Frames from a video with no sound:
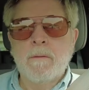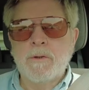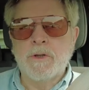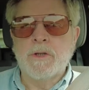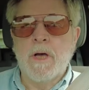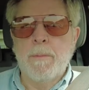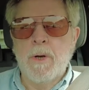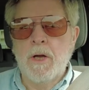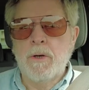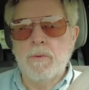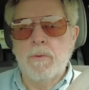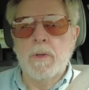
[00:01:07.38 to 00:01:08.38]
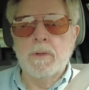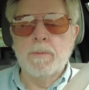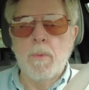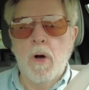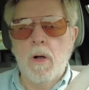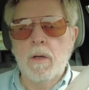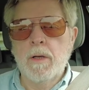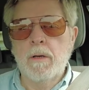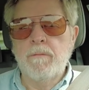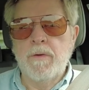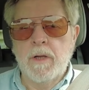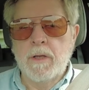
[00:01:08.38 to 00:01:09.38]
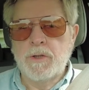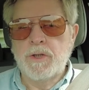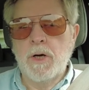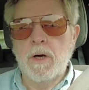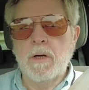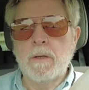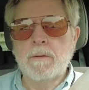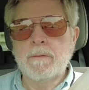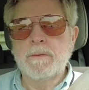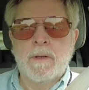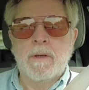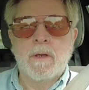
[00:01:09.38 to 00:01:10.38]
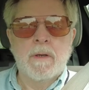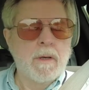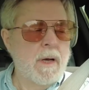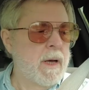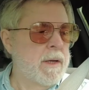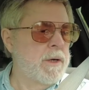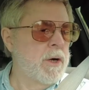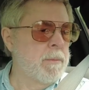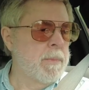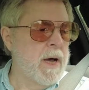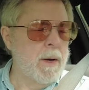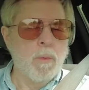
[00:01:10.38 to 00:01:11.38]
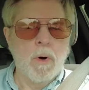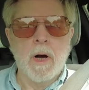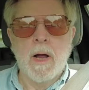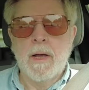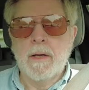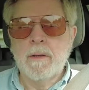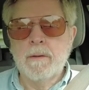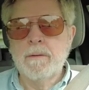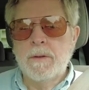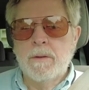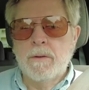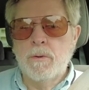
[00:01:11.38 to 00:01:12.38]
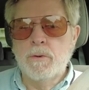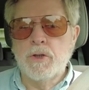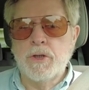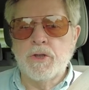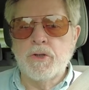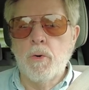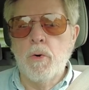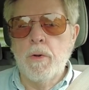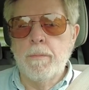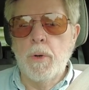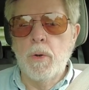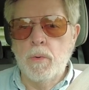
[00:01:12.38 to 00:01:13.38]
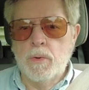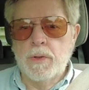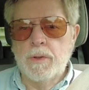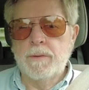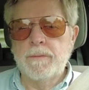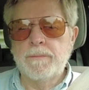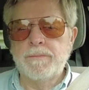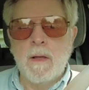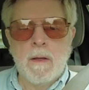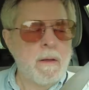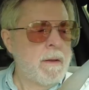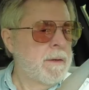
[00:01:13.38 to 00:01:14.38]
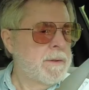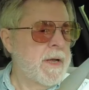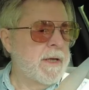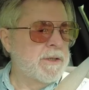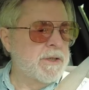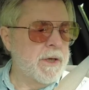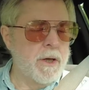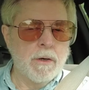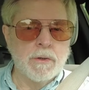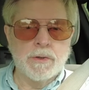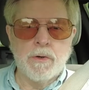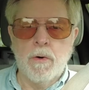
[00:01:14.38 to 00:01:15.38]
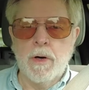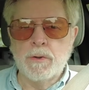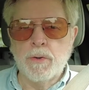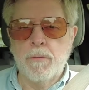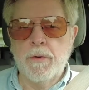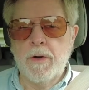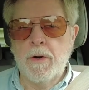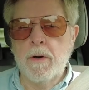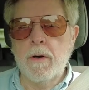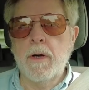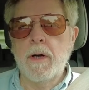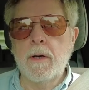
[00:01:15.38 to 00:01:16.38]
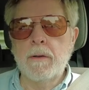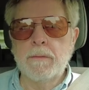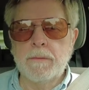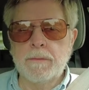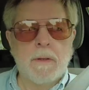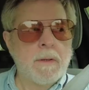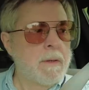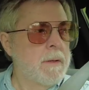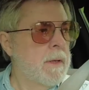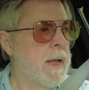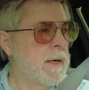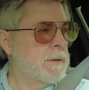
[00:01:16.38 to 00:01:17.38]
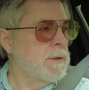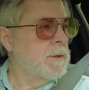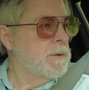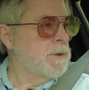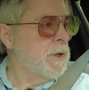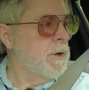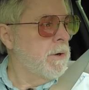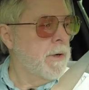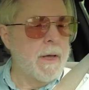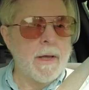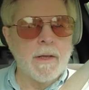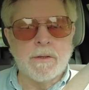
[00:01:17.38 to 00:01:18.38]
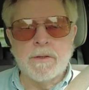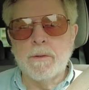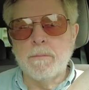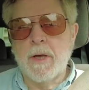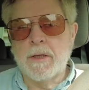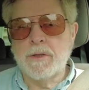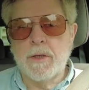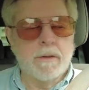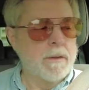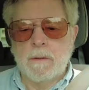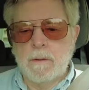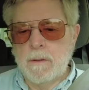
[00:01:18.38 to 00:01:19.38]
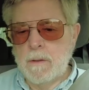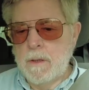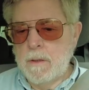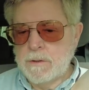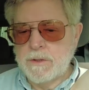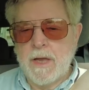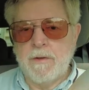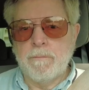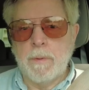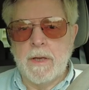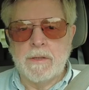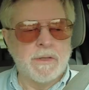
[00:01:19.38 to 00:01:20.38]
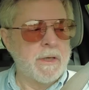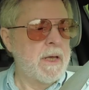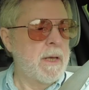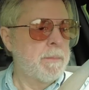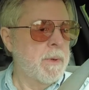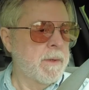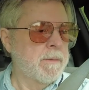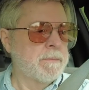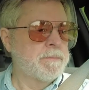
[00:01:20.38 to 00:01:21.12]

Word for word: Just coming into a small little village here uh, nearby where I usually store the boat. Nice secure storage over here. Uh, locked and secure gates makes it a safe place to keep it.